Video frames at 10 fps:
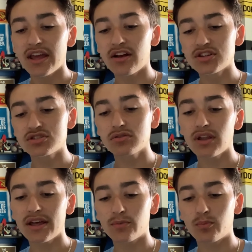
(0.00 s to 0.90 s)
He also
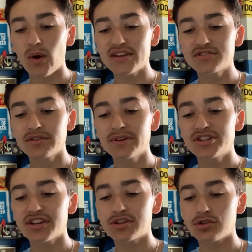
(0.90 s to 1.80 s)
led Western
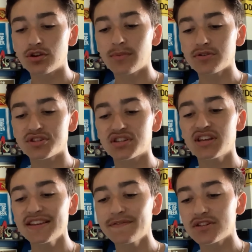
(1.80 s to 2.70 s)
Michigan to their most
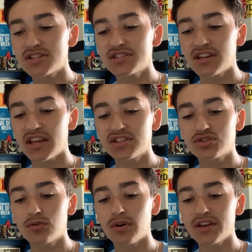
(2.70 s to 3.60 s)
successful season in
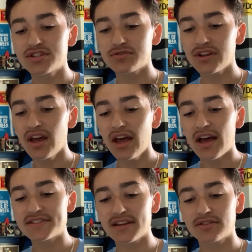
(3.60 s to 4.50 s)
school history
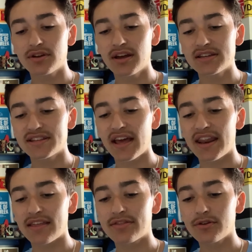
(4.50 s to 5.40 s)
as, a th- as they had
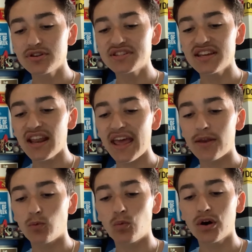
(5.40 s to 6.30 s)
a 13
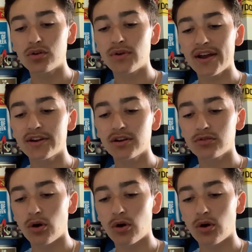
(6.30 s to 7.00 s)
and 1 record,